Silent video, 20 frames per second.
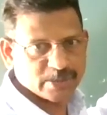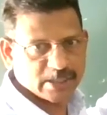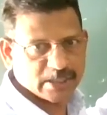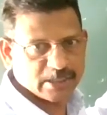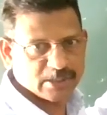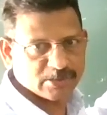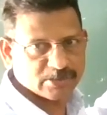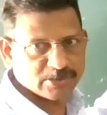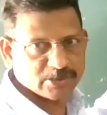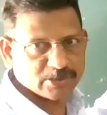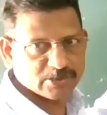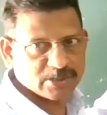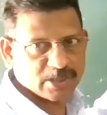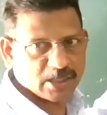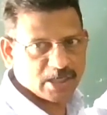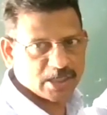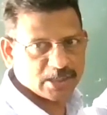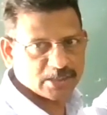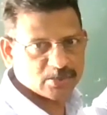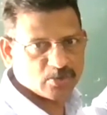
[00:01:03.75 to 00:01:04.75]
centers of
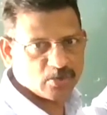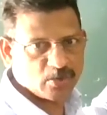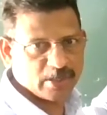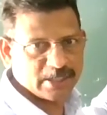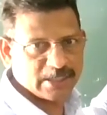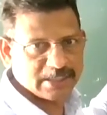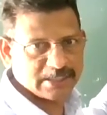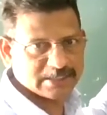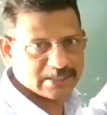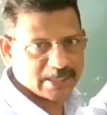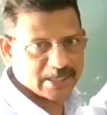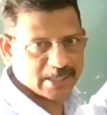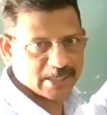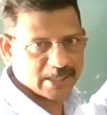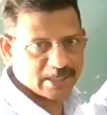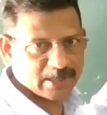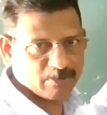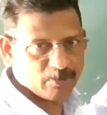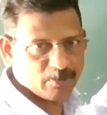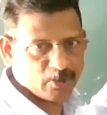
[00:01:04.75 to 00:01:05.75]
charge coincide
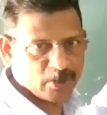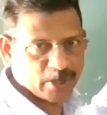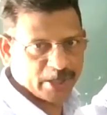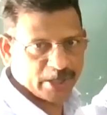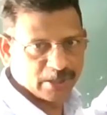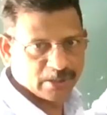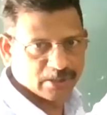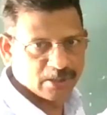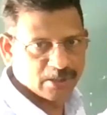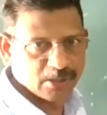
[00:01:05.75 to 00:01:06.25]
at a point.